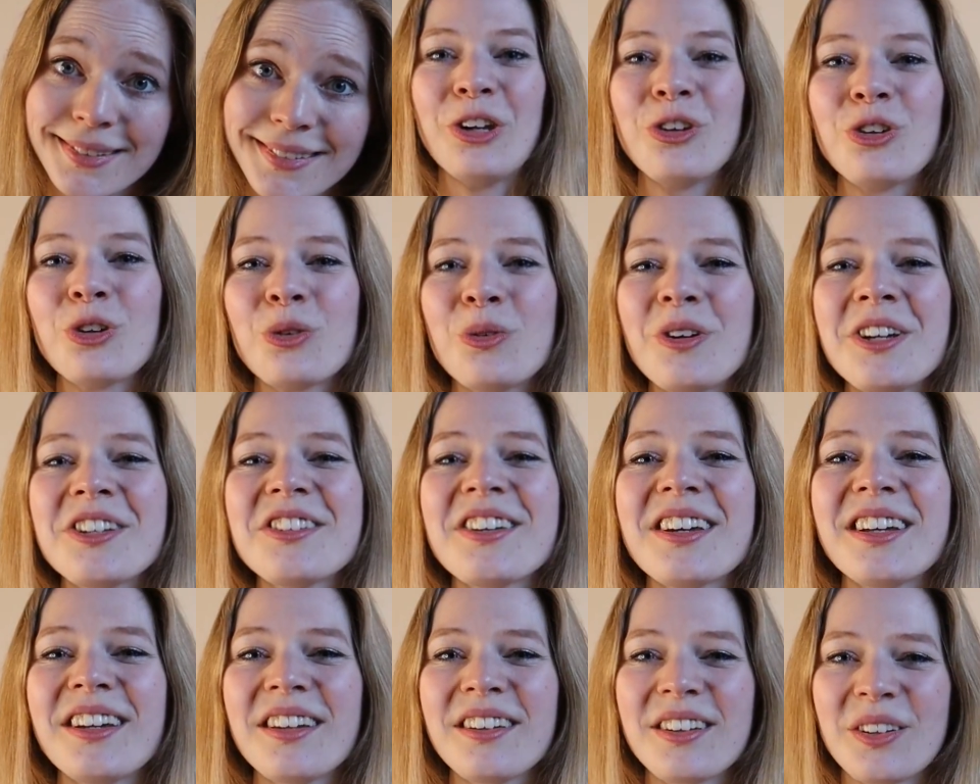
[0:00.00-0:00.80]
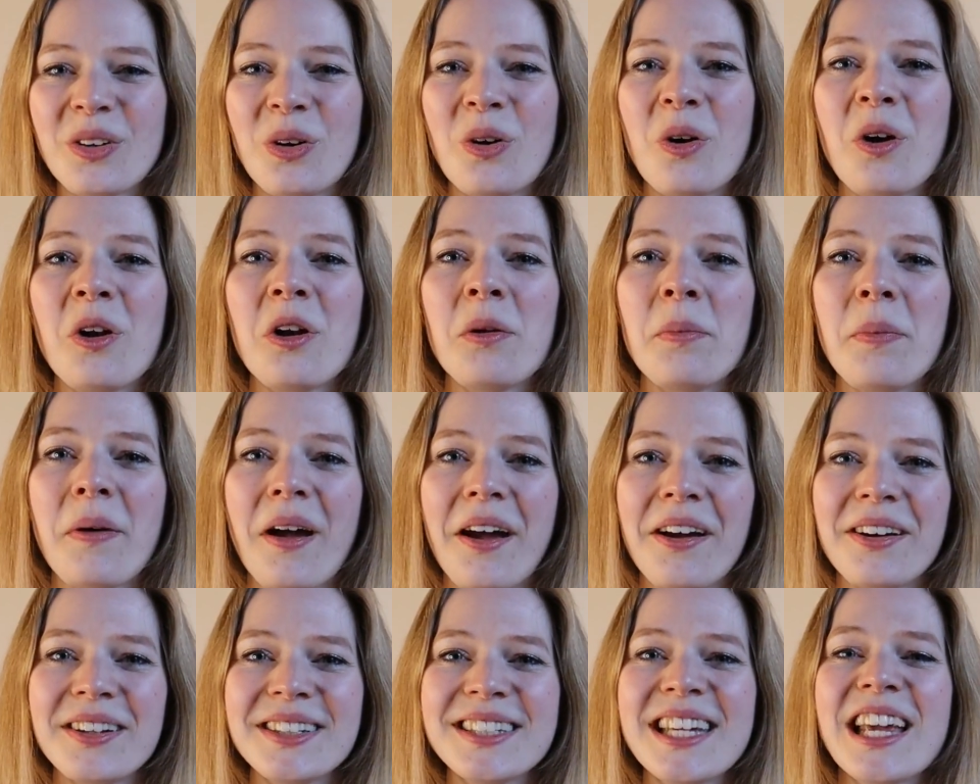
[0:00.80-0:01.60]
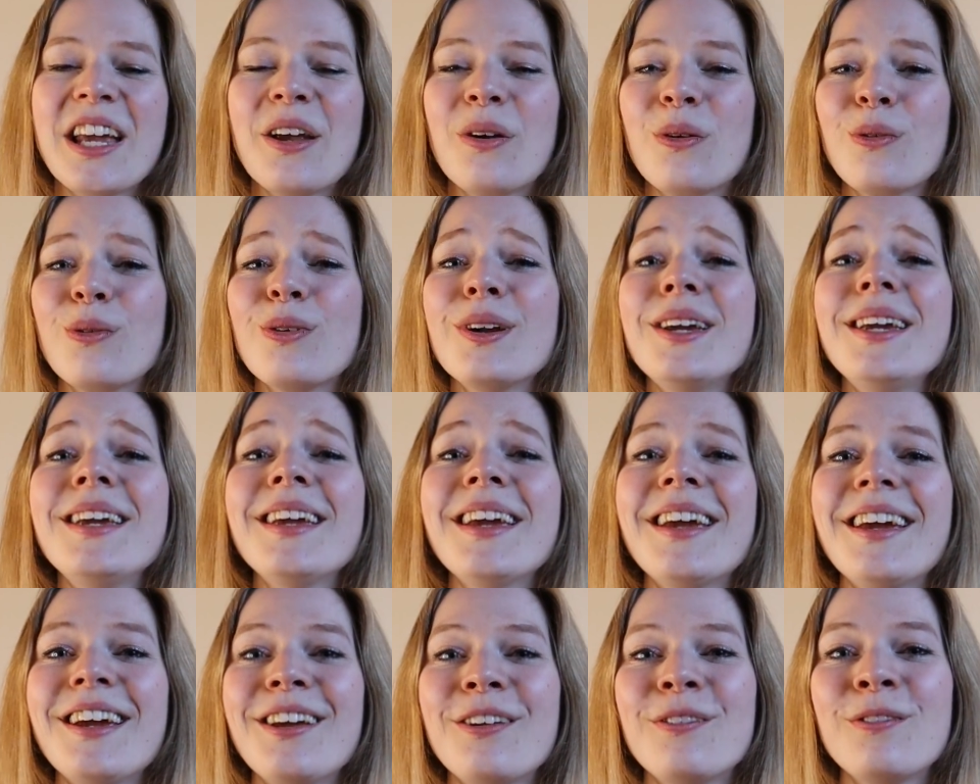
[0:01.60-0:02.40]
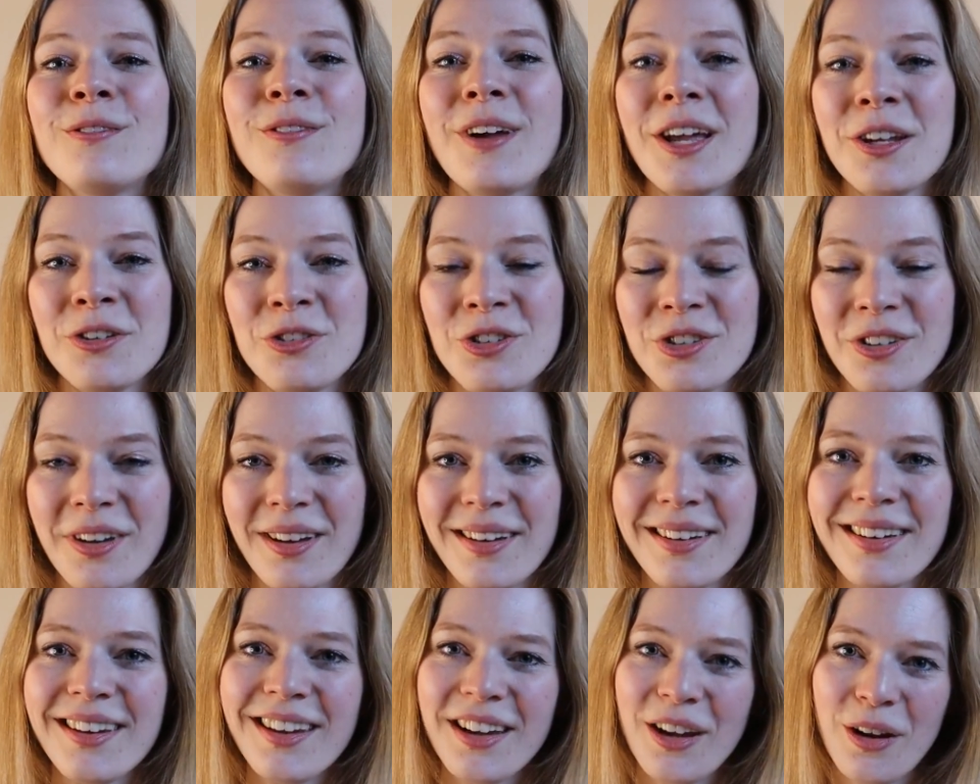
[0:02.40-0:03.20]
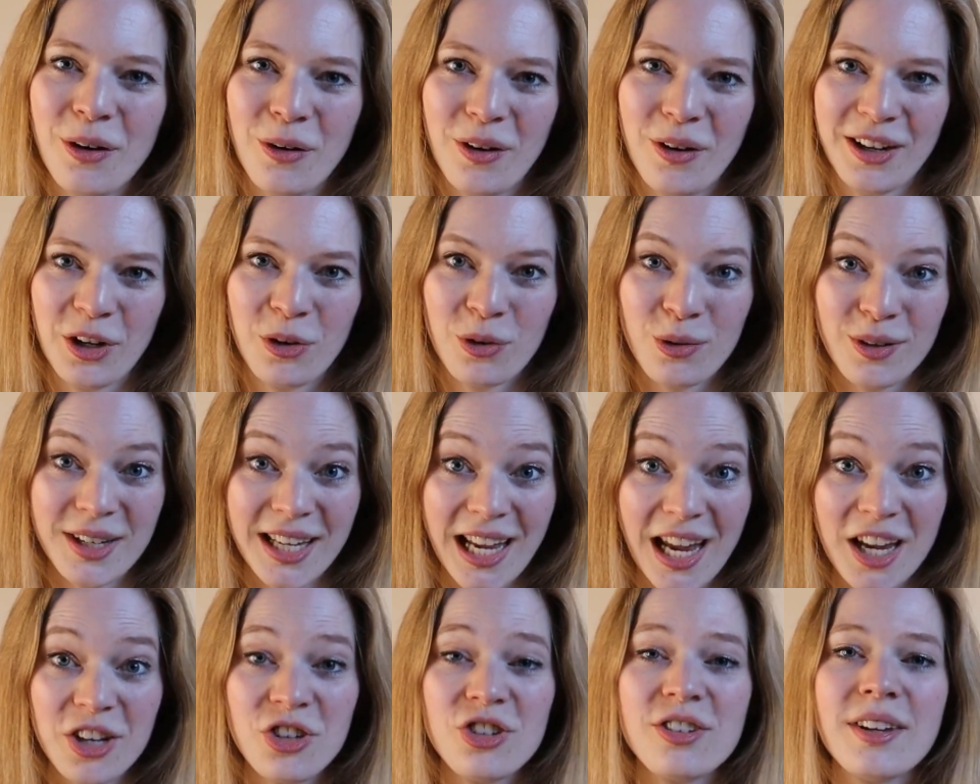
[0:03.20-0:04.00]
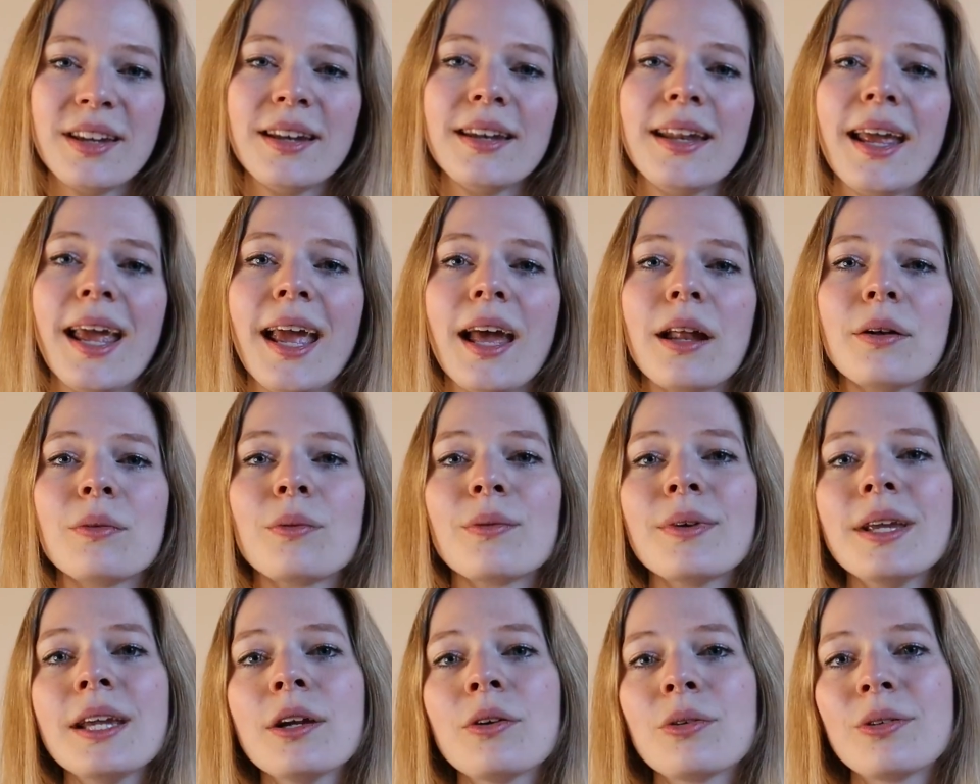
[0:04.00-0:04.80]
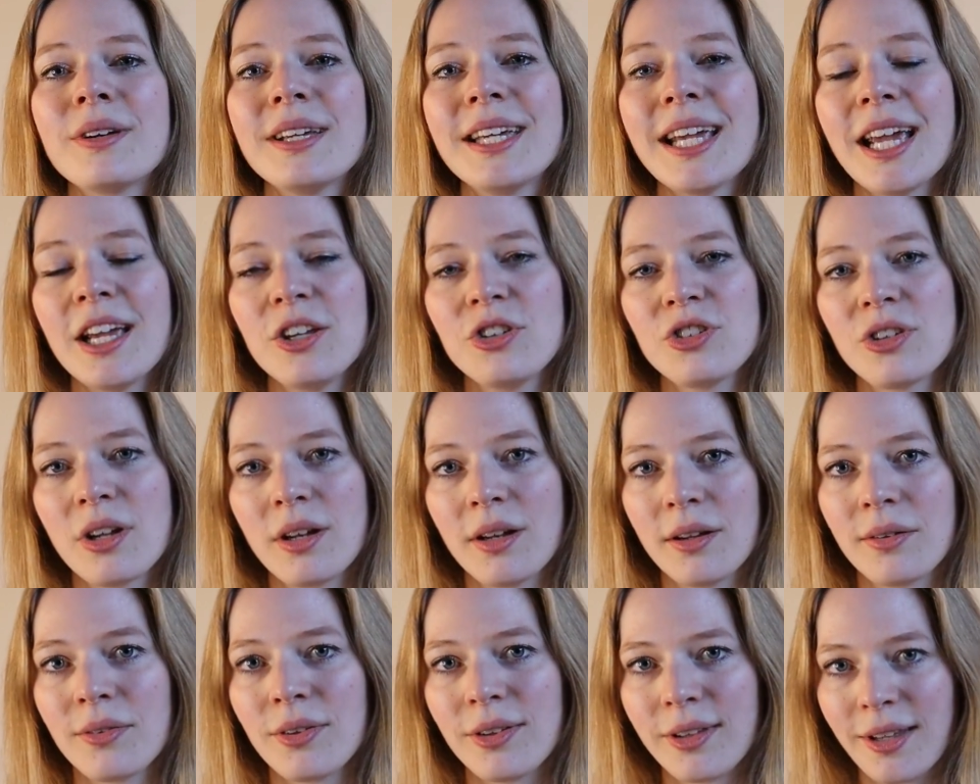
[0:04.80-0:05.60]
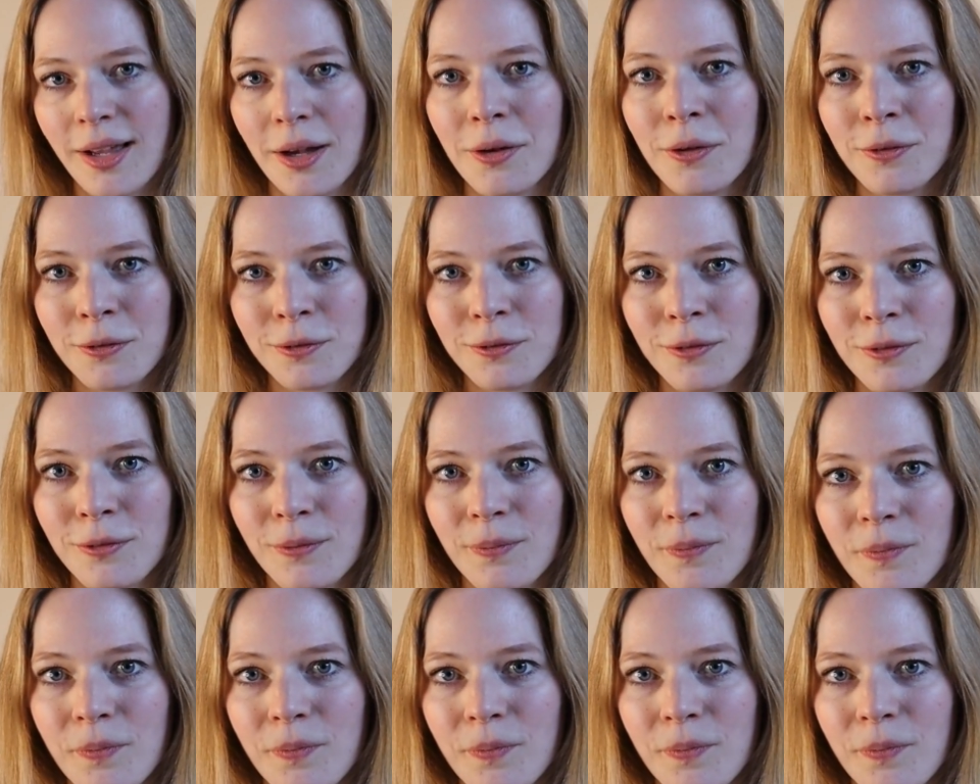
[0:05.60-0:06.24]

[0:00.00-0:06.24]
Intuition is all about reinvention, creation, and recreation of self.